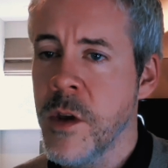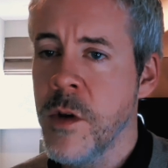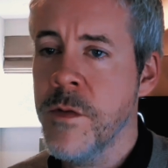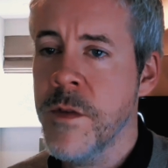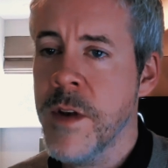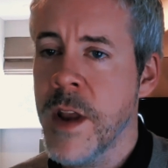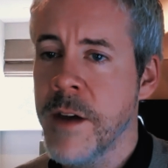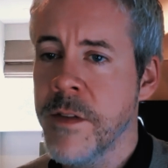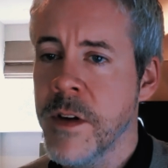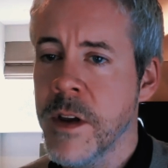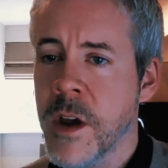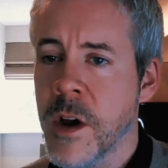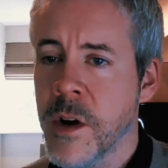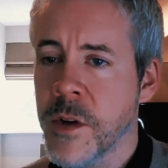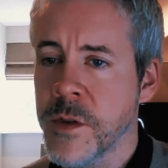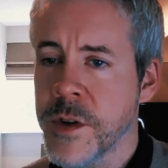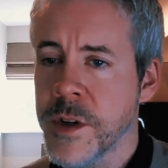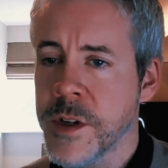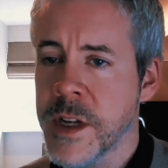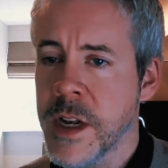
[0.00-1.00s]
you've never
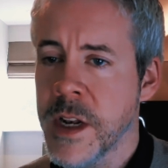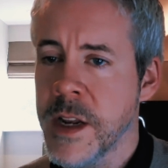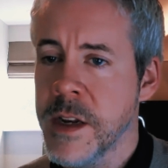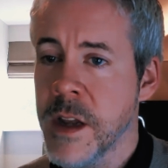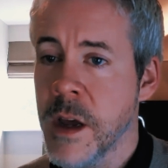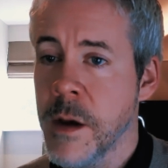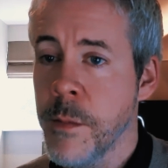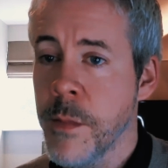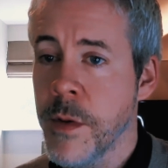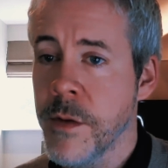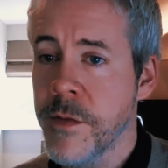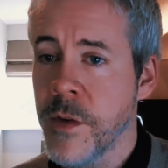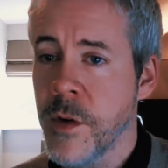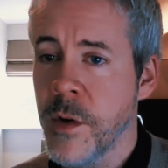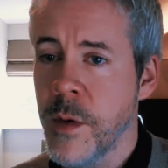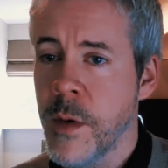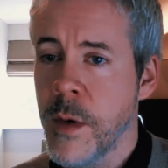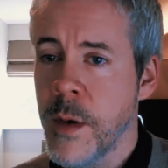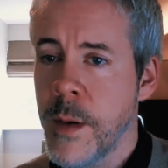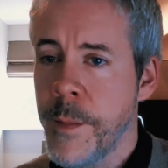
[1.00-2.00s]
consciously done
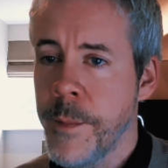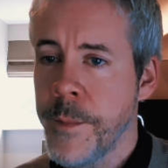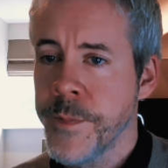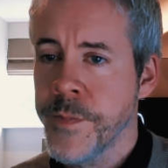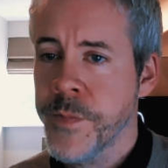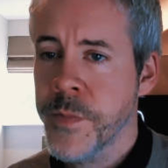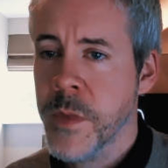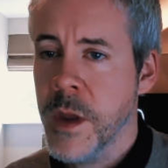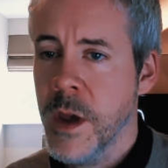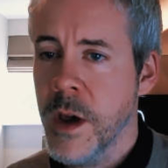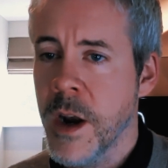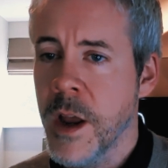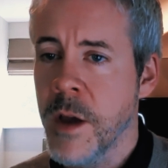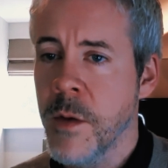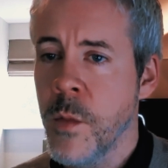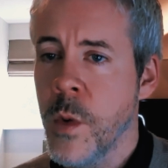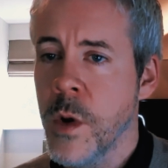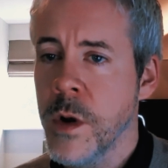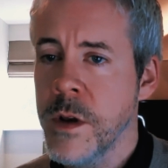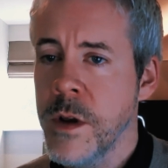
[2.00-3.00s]
before, and I
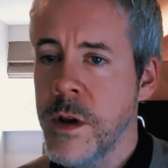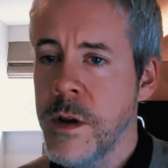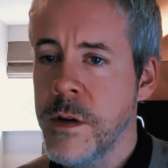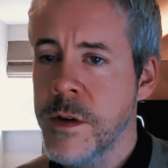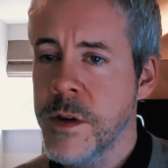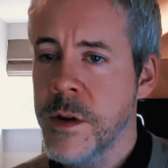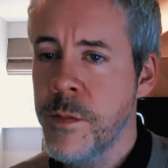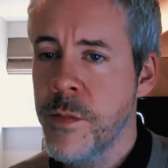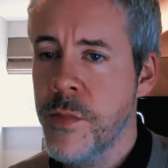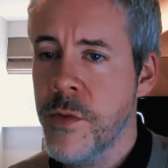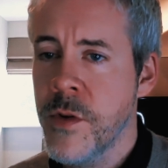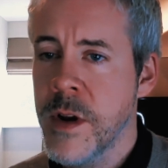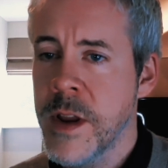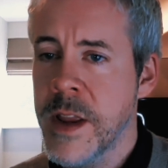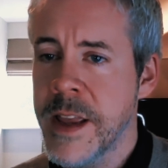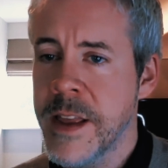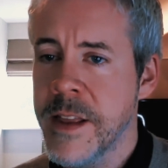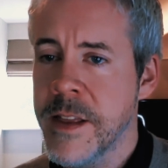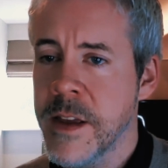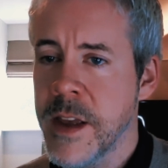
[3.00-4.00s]
want you to
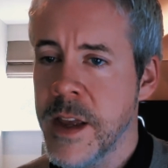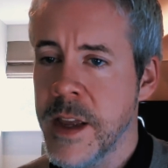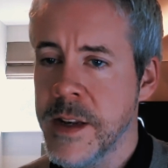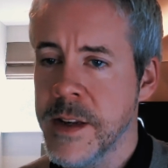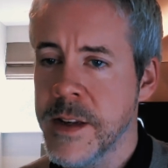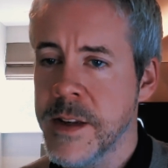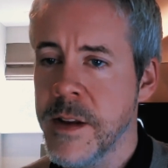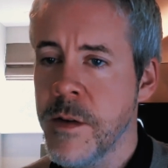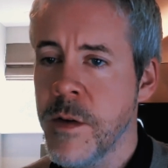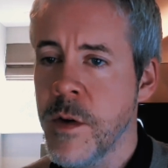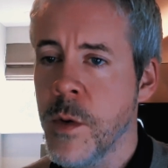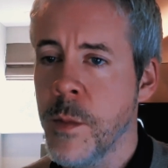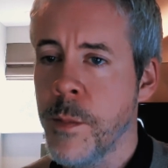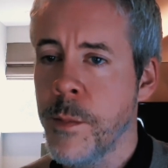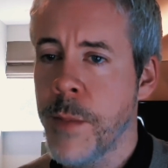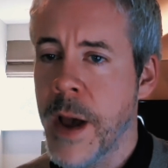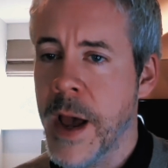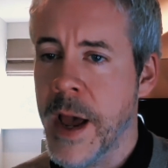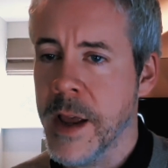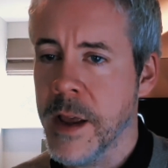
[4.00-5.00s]
breathe into your
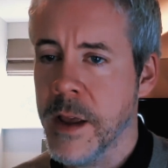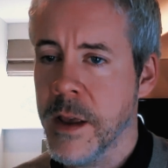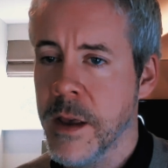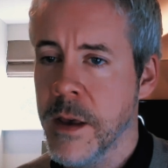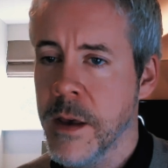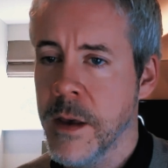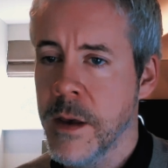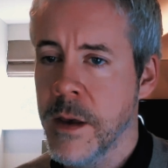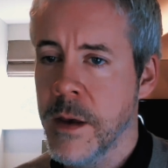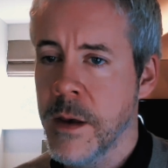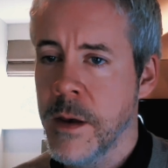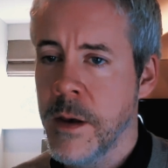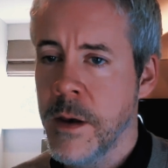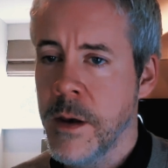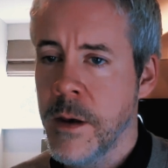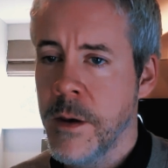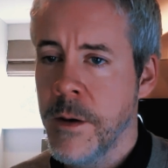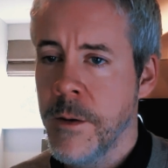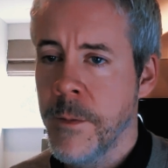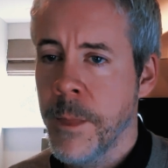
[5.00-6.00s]
back.
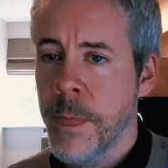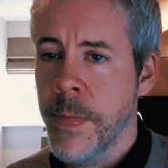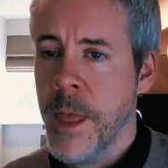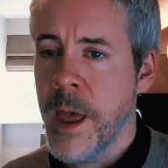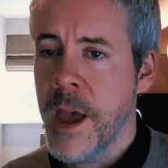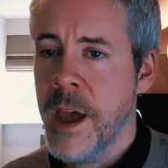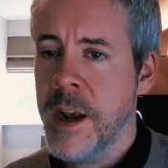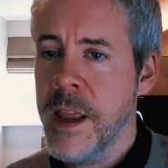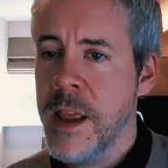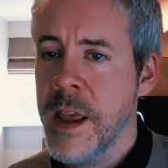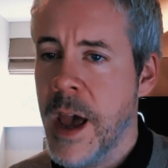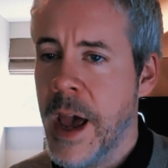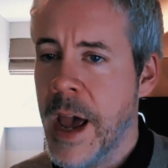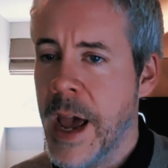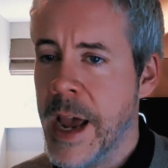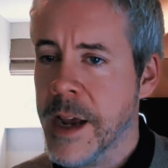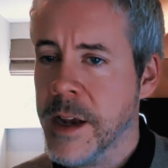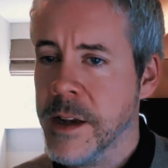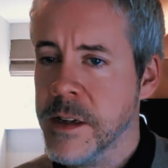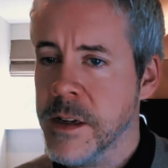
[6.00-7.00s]
Any
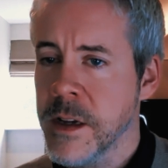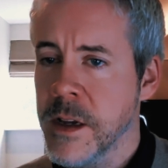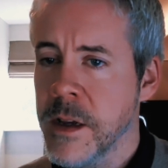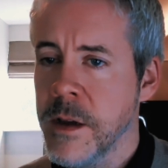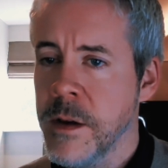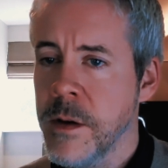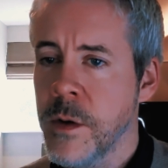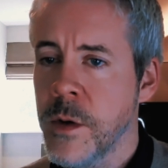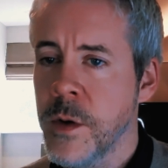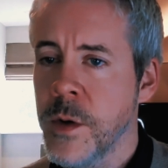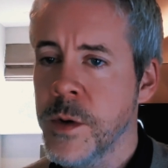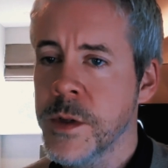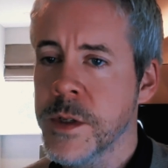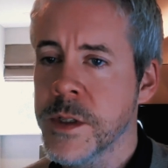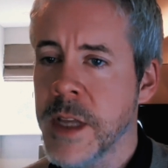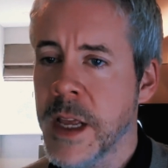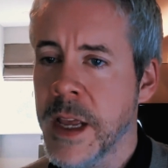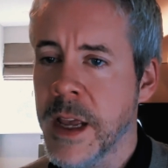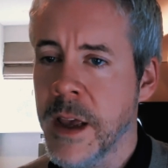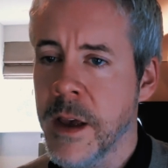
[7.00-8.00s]
actor or
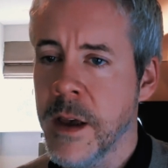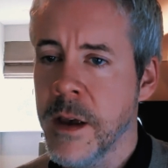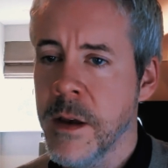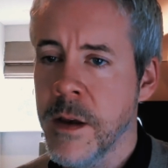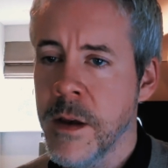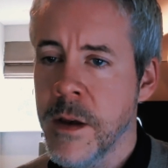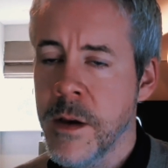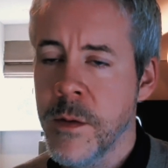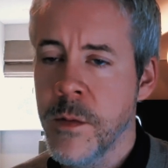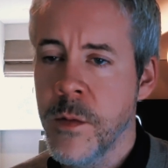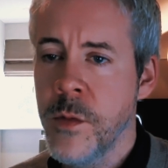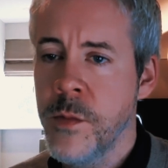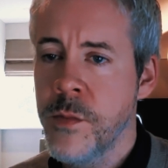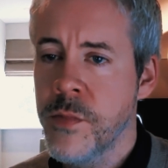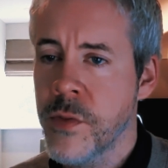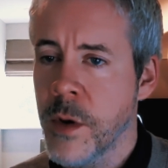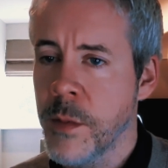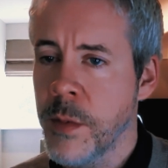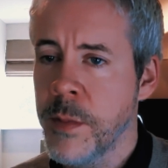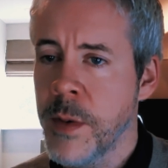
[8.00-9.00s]
singer will
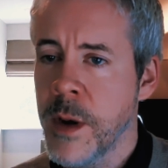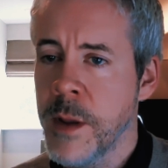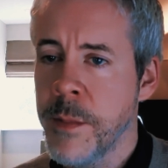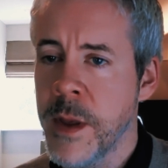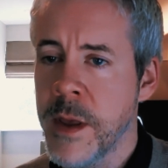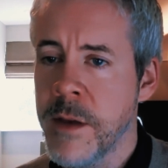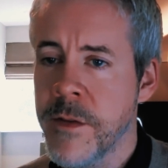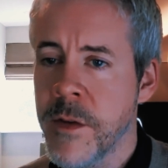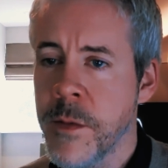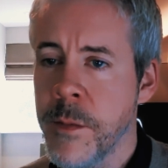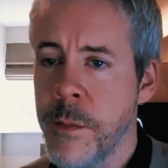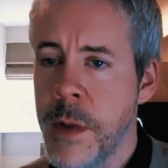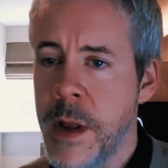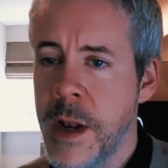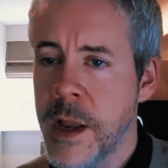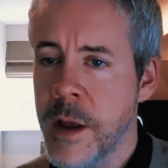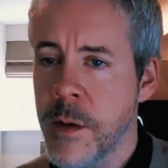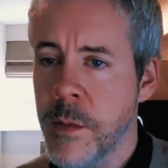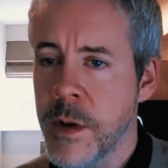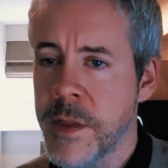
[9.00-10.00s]
probably be
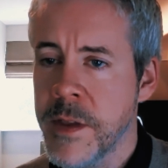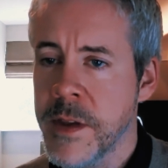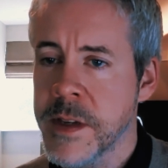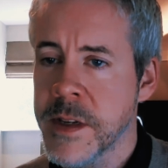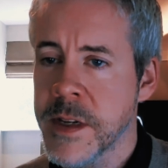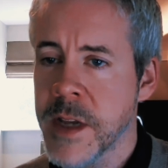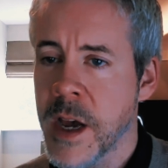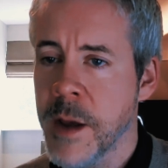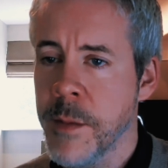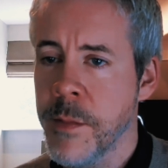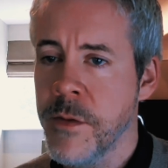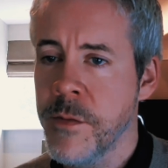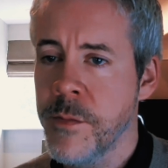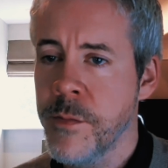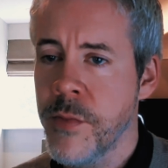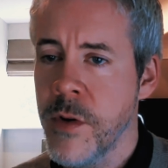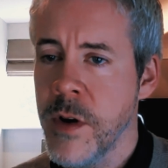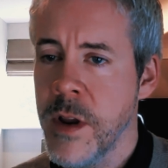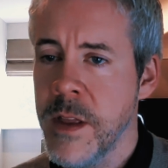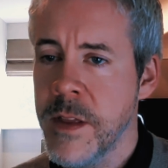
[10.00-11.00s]
familiar with this type of
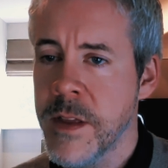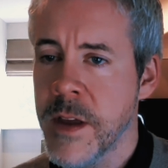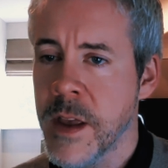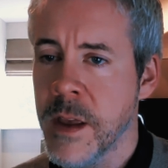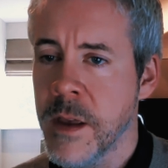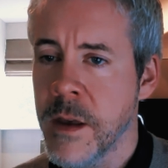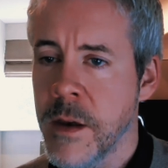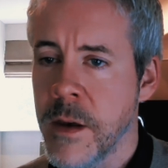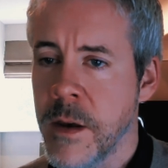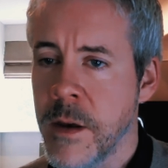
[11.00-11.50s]
breathing,